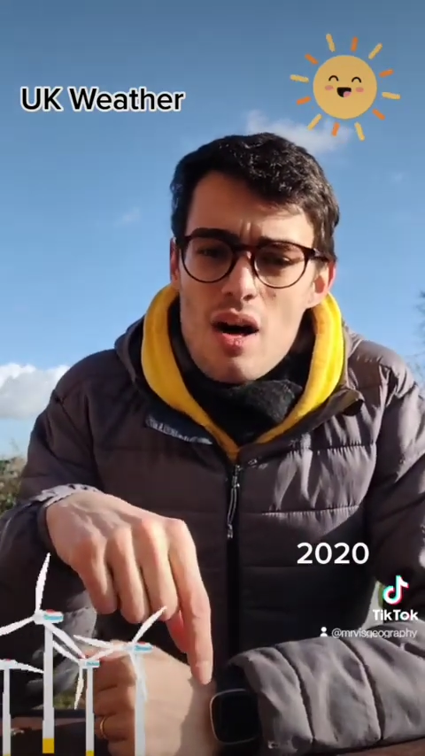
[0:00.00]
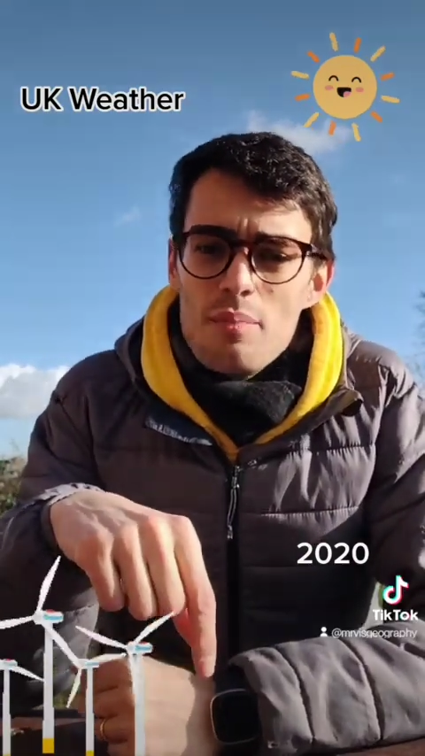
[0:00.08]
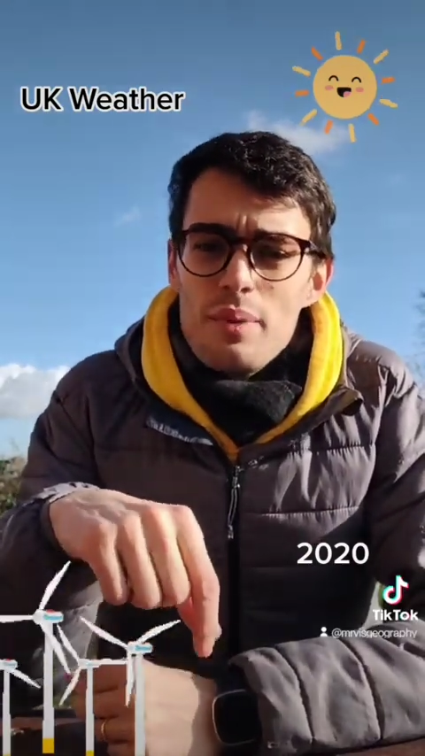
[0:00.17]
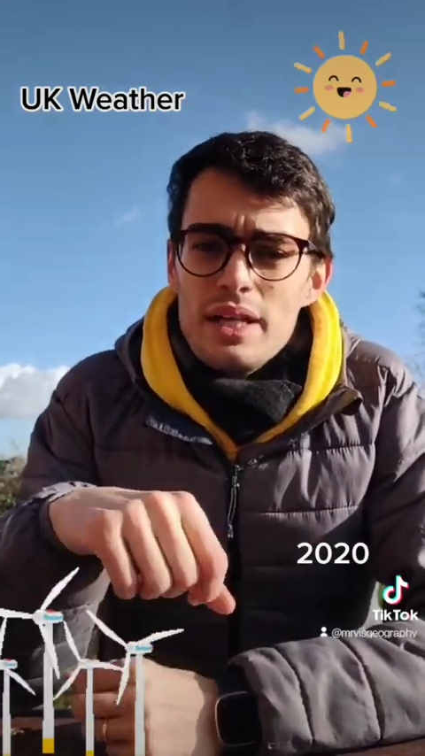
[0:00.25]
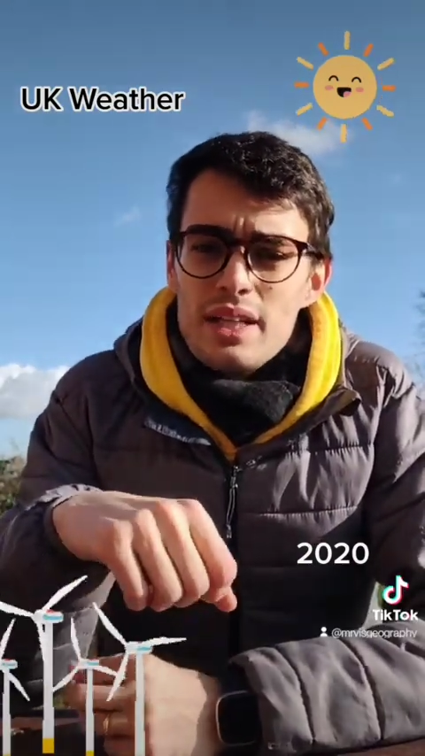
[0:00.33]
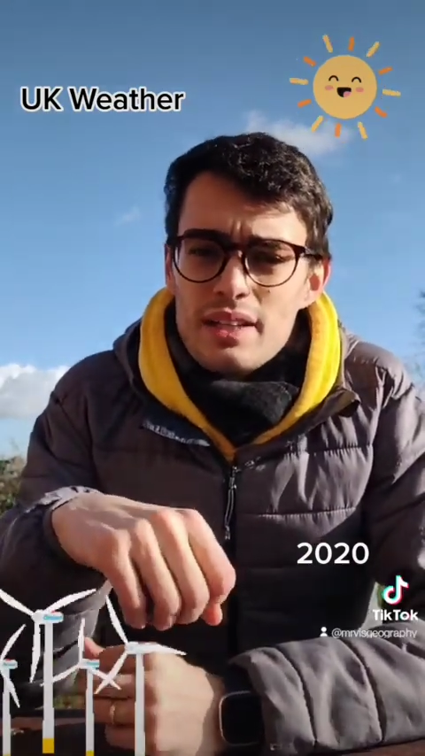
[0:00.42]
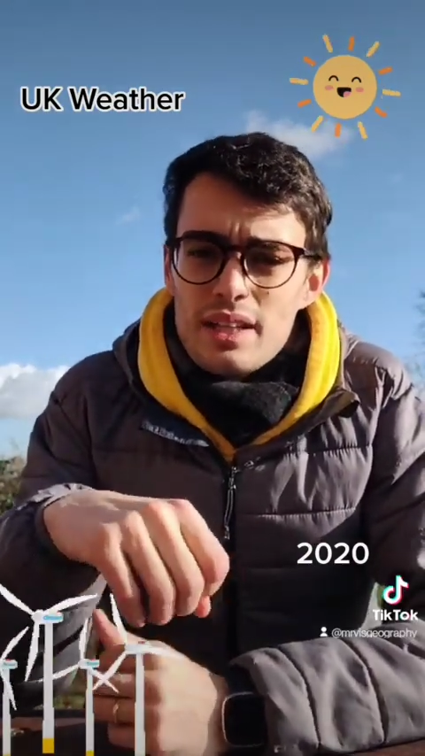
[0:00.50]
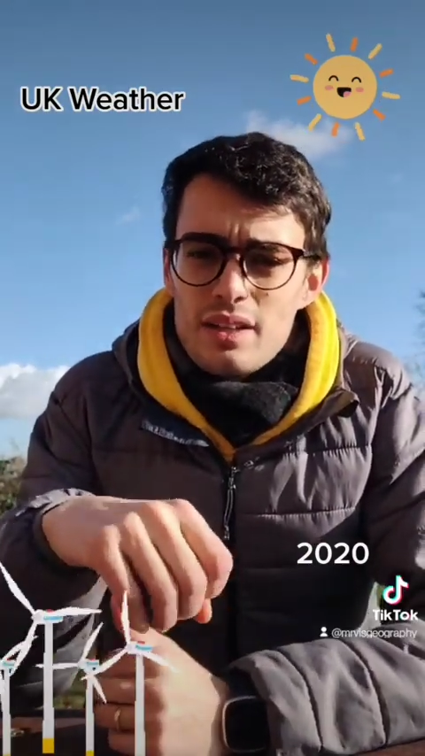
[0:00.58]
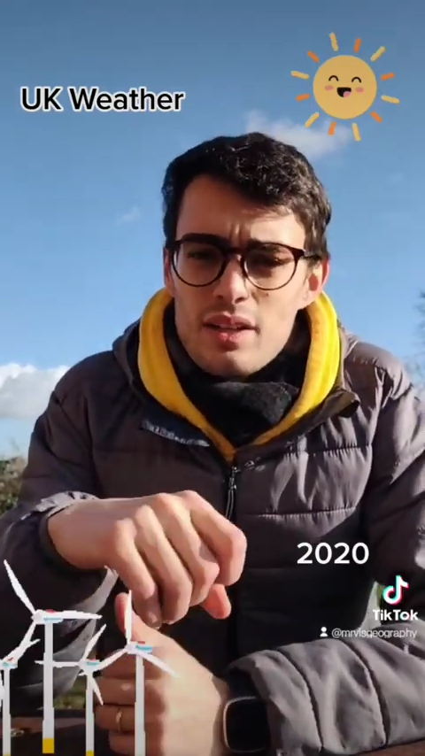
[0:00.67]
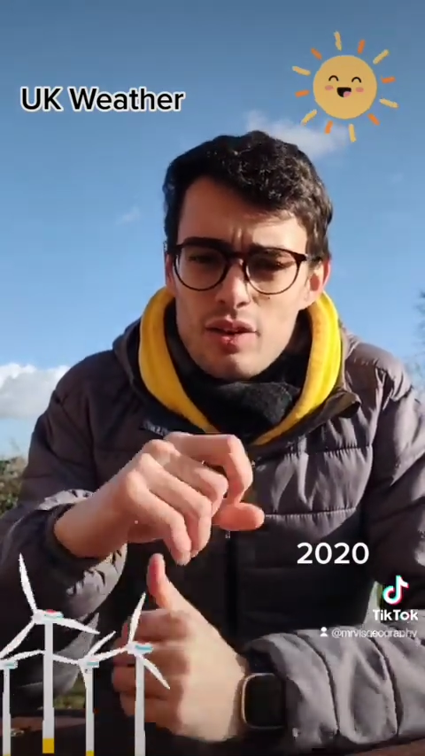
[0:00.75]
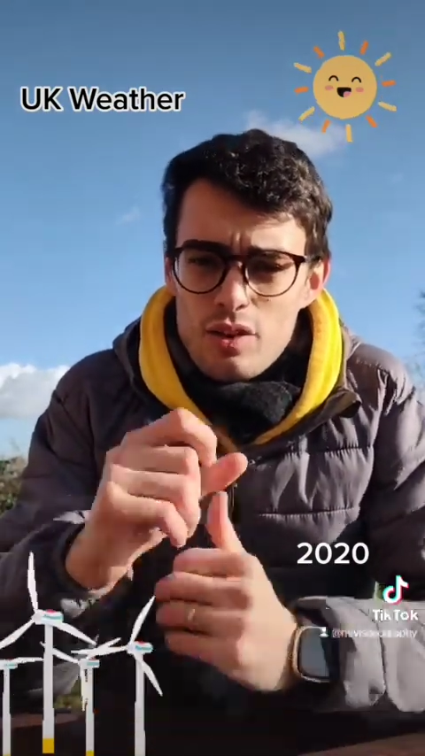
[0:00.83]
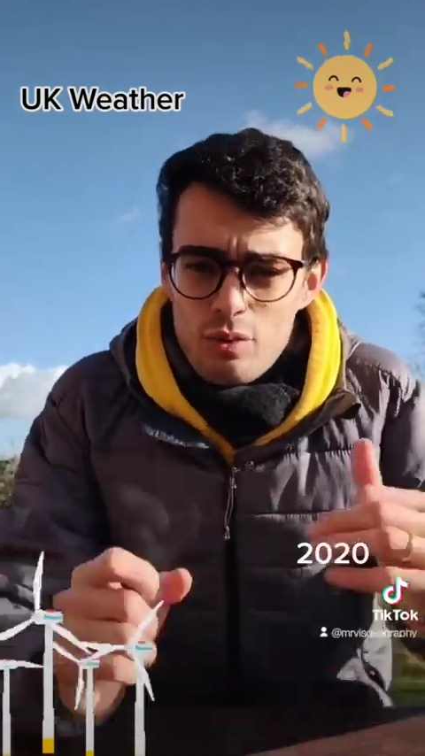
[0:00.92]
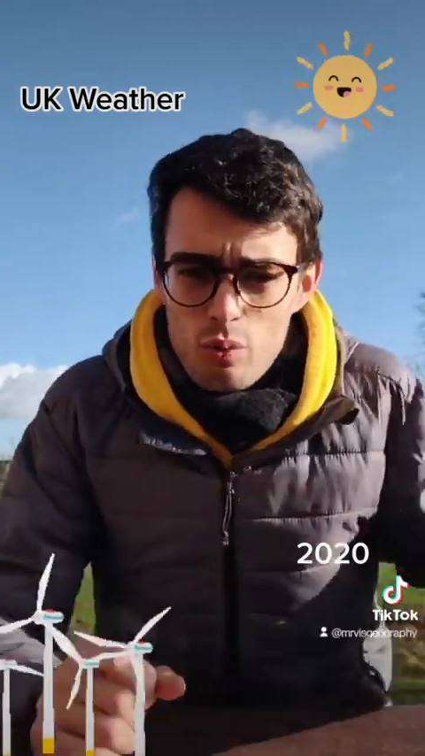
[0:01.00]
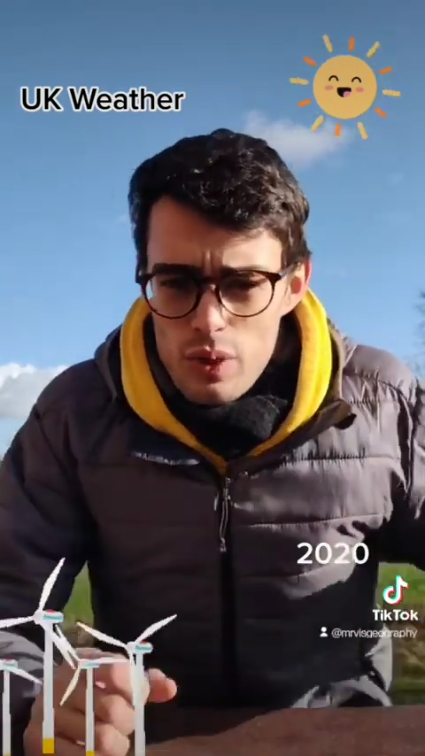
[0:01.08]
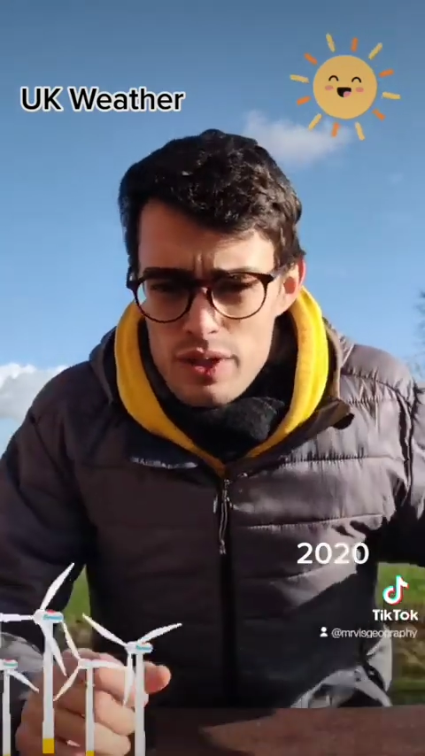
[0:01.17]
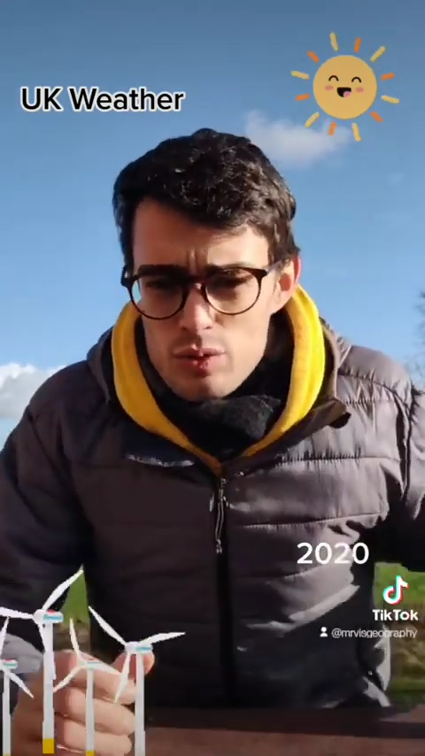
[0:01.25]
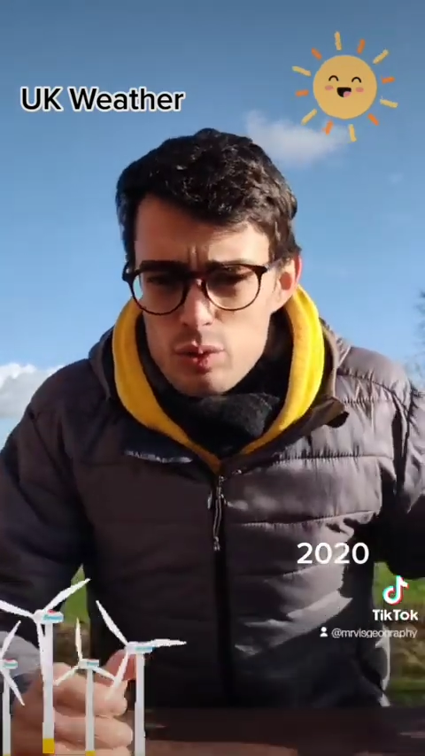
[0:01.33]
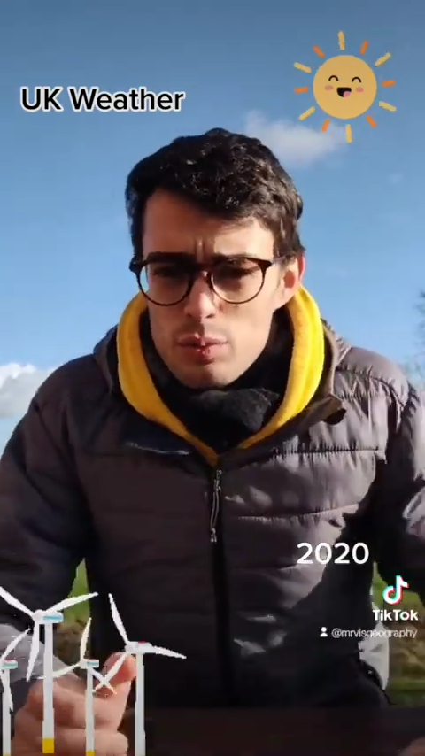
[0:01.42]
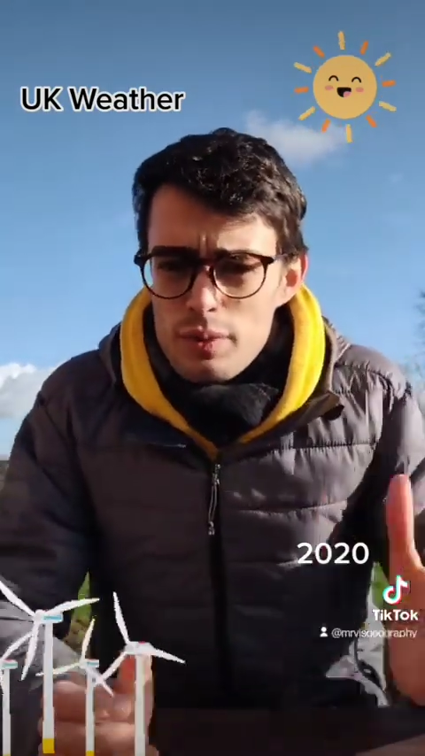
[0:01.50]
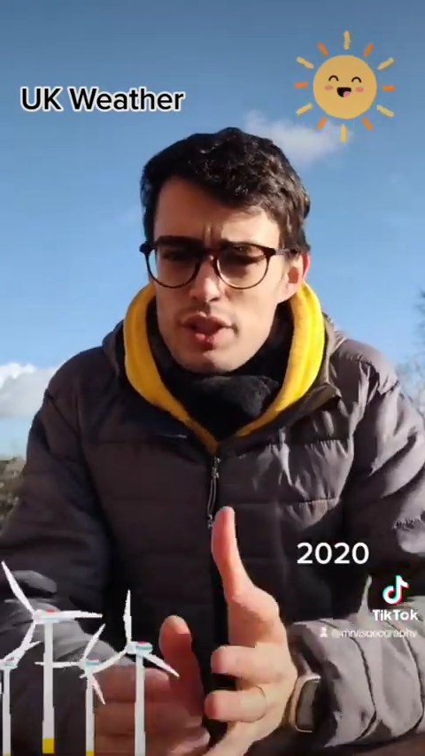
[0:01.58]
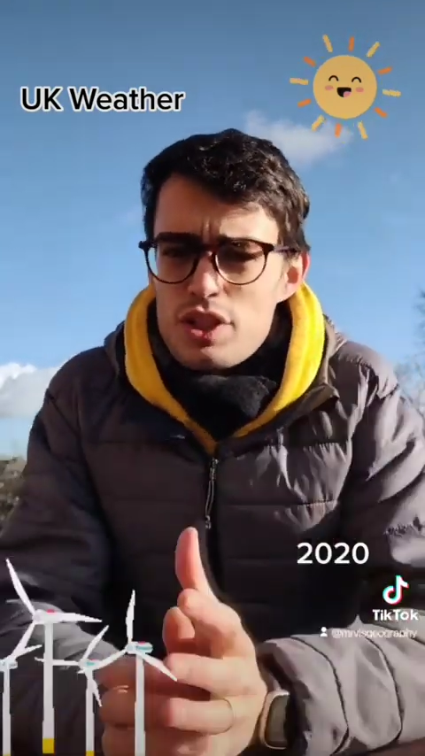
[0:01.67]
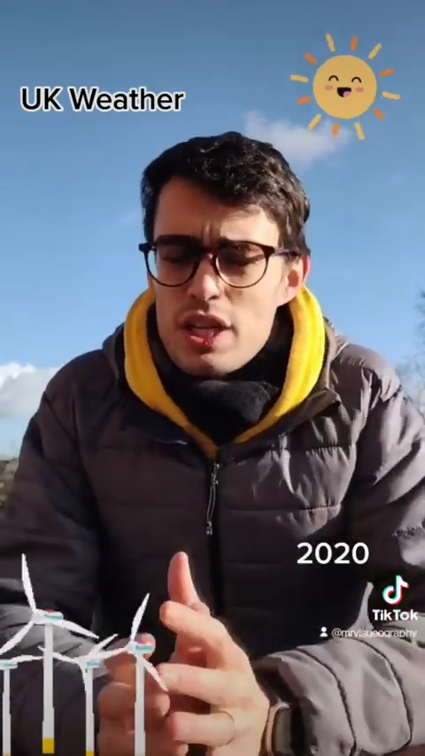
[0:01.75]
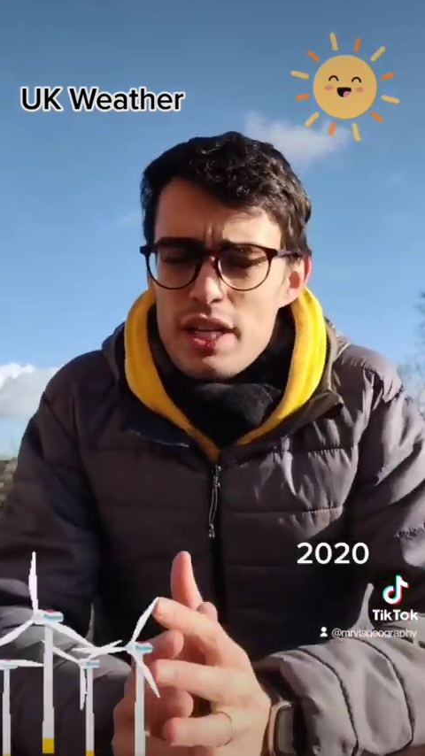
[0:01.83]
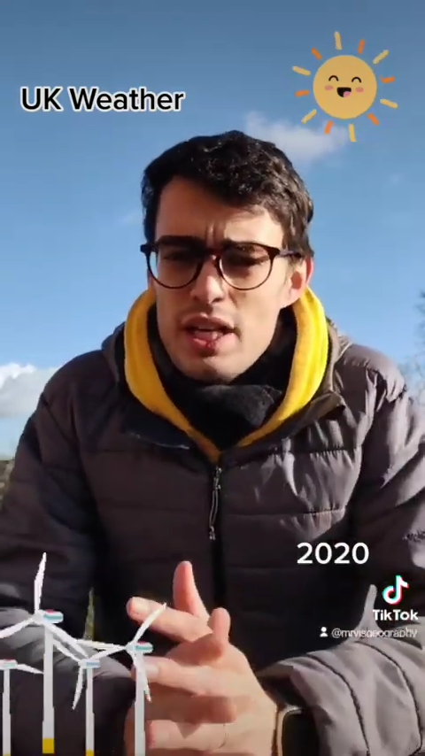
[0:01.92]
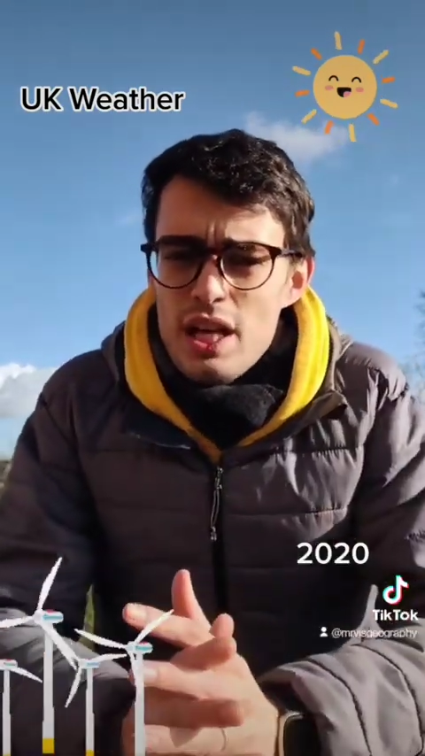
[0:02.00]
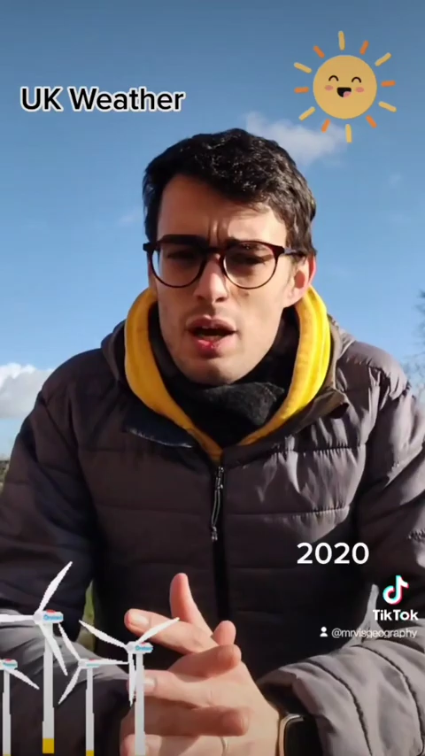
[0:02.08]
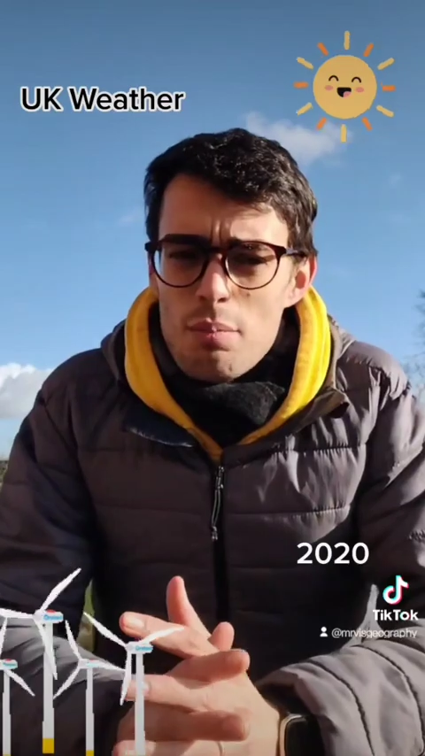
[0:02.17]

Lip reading: meaning that the winds will be chilly,